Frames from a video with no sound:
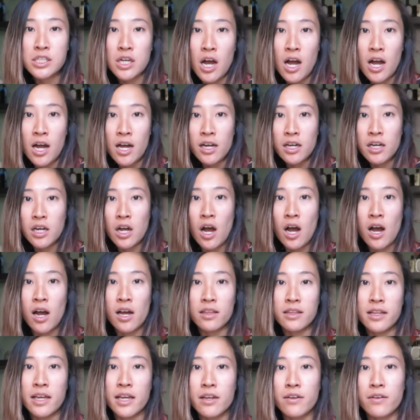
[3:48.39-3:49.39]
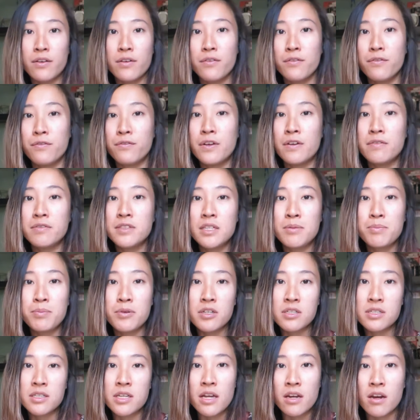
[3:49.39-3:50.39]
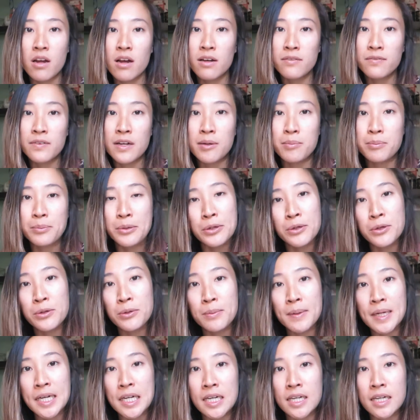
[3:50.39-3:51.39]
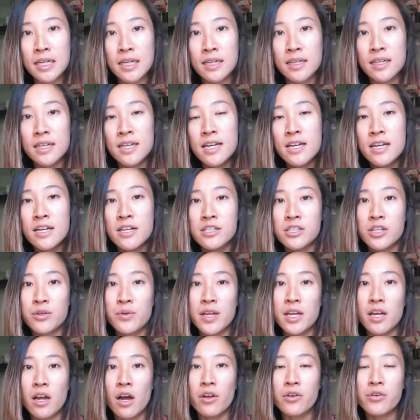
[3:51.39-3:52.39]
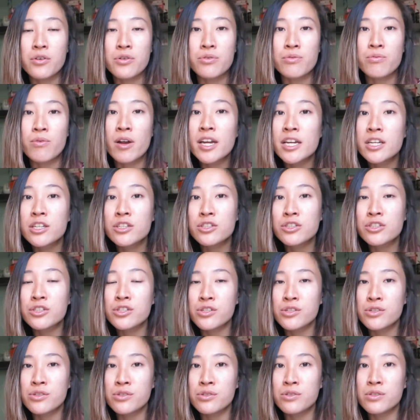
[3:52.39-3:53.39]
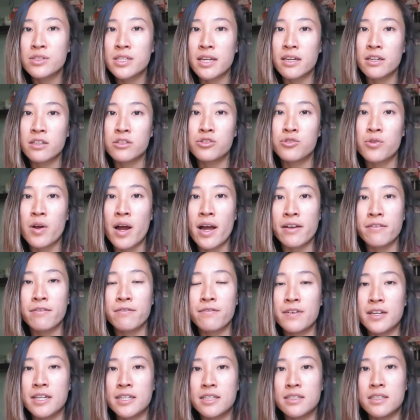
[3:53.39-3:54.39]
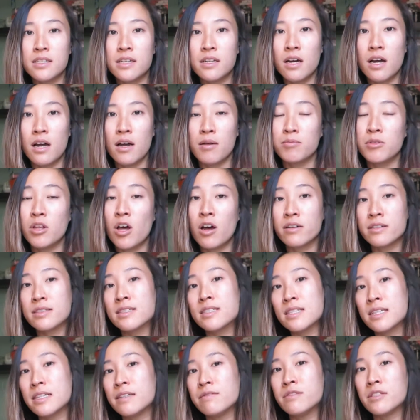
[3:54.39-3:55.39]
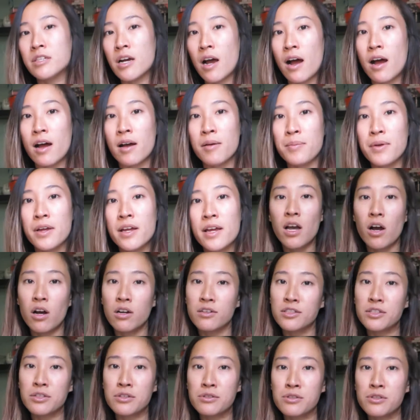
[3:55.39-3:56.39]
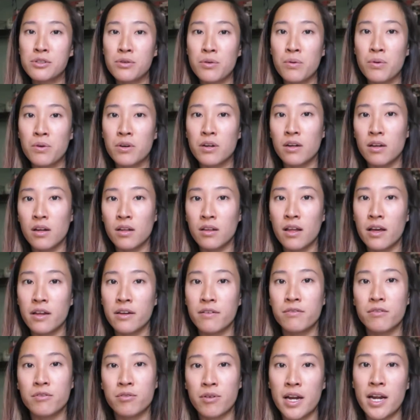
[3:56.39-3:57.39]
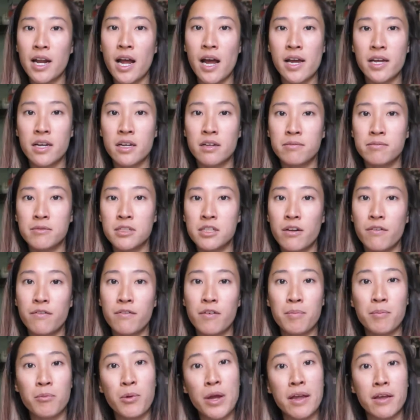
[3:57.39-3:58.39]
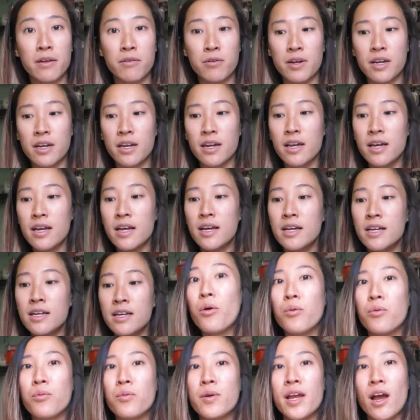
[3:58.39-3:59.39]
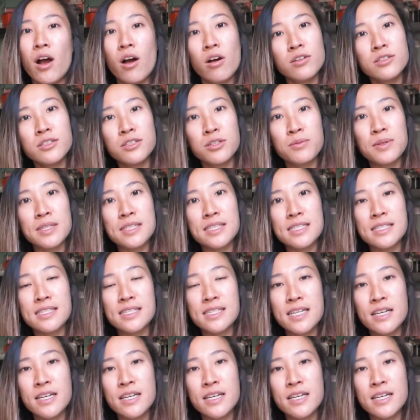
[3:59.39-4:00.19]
Scott got like 50% off at Puma, so he got new running shoes and a dry fit long sleeve top. He also scored a lot of great items from Penguin. Oh, we also went to